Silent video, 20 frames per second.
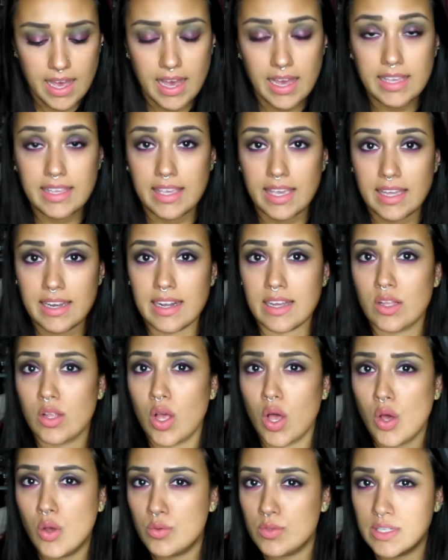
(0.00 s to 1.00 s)
Again,
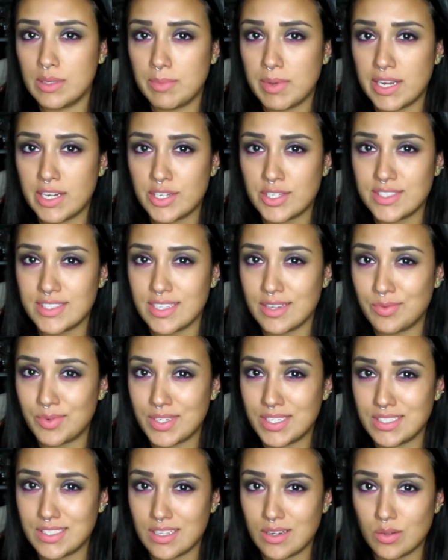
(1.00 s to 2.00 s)
I'll only buy her stuff
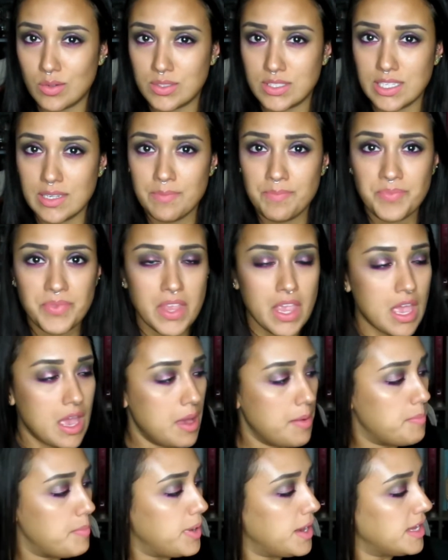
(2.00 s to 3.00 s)
when it's at Ulta,
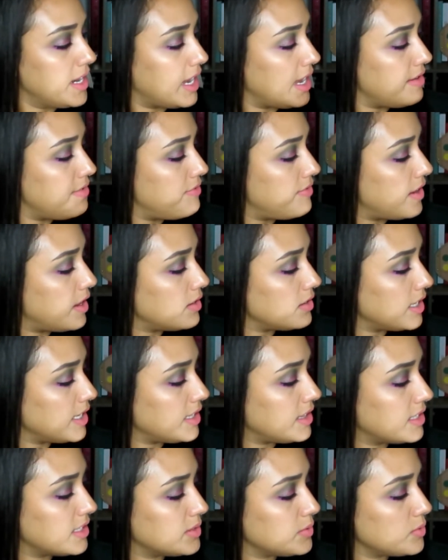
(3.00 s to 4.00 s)
but I felt
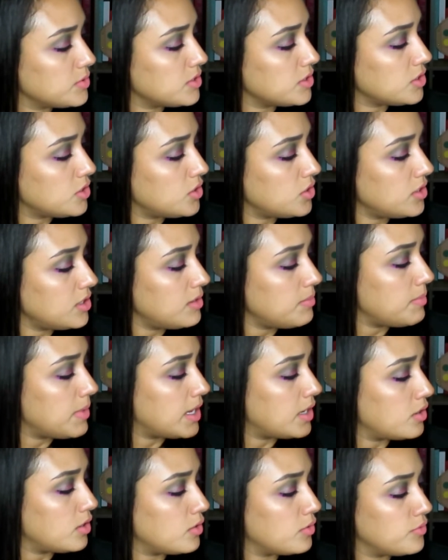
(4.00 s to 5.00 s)
like this was a good
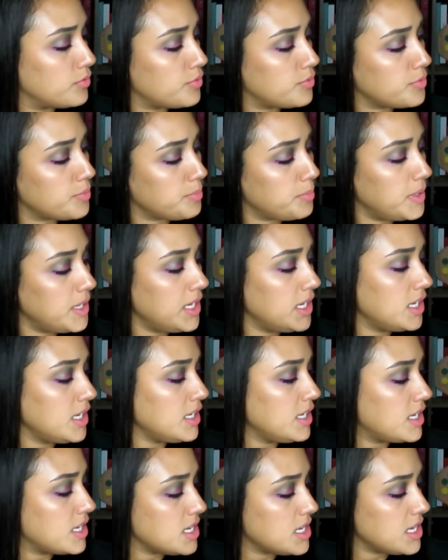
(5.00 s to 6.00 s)
amount of
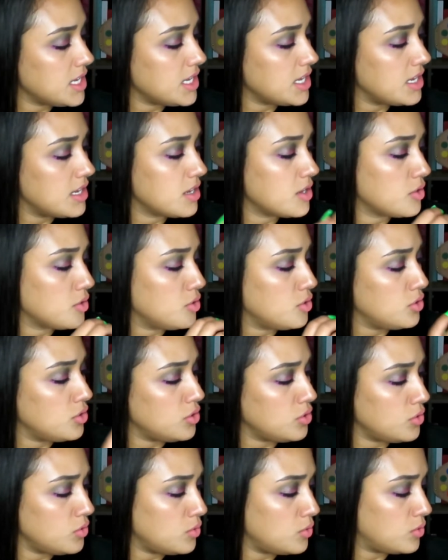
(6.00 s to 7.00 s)
pinky
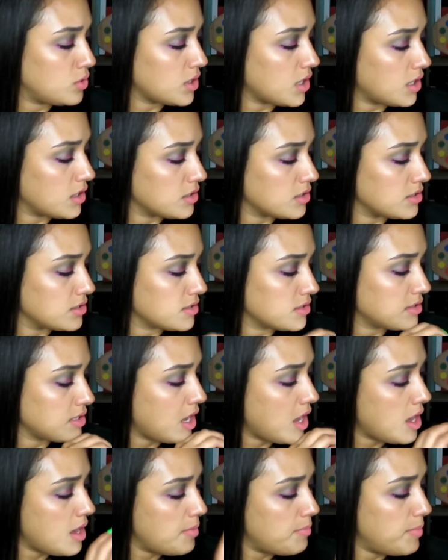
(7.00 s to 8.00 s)
nude colors,
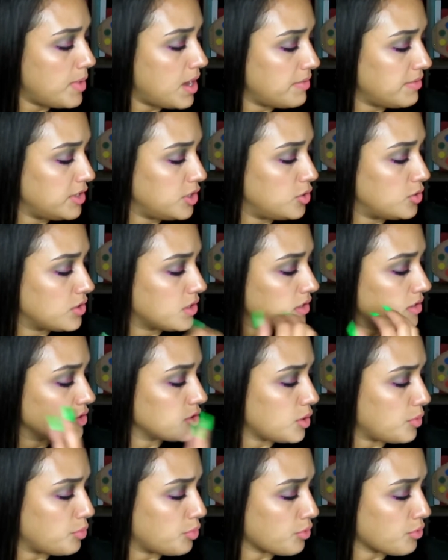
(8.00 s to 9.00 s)
mommy nude
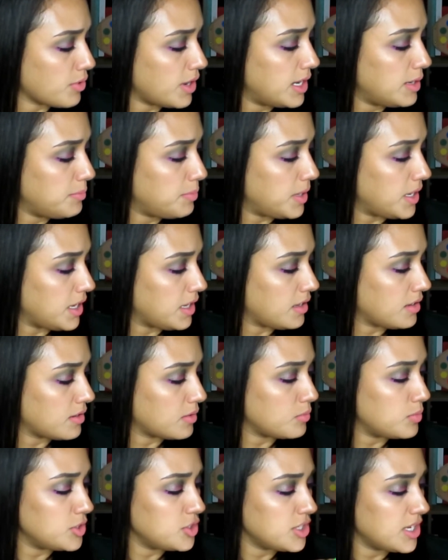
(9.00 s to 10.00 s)
colors, a bright pink.
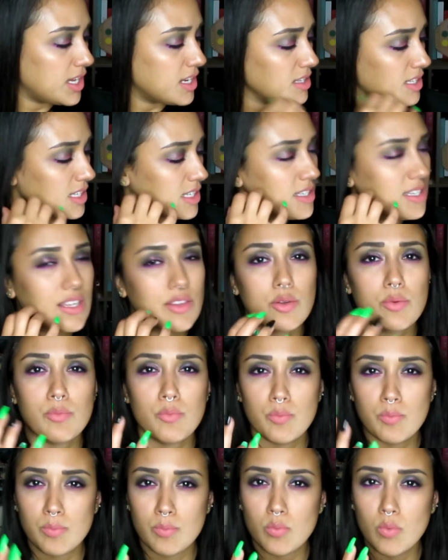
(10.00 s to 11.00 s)
I wish I had like another
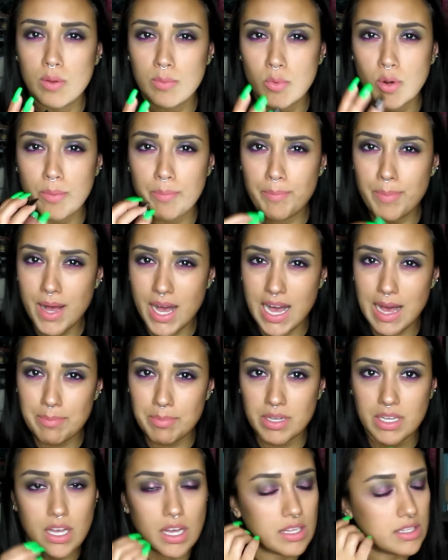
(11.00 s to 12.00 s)
one more
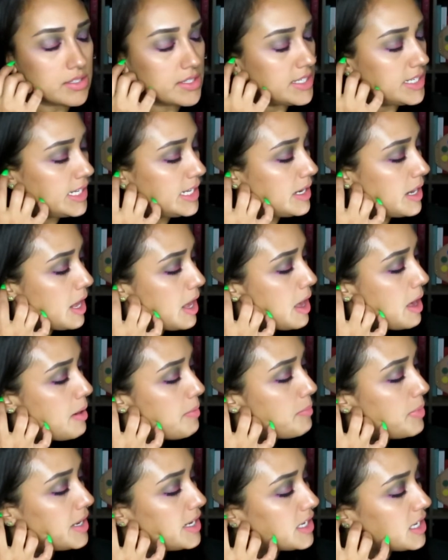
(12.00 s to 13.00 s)
pop of color in it,
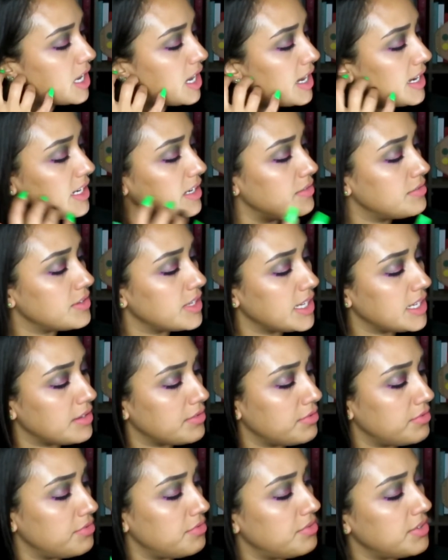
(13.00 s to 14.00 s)
but it kind of
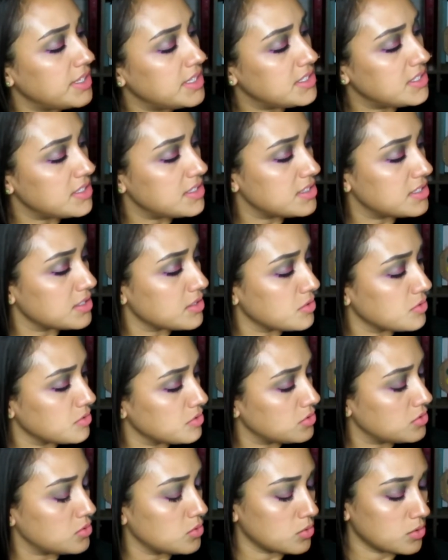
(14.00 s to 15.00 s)
like fits its little
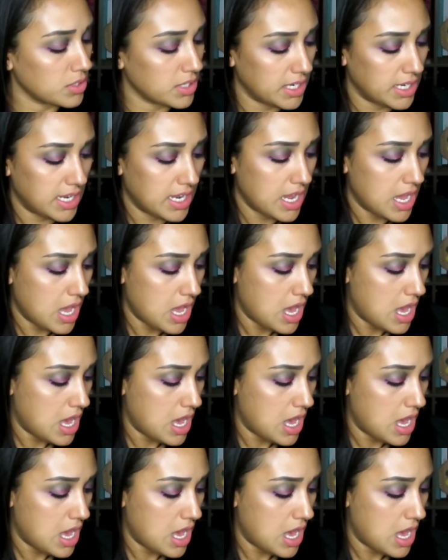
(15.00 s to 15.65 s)
story.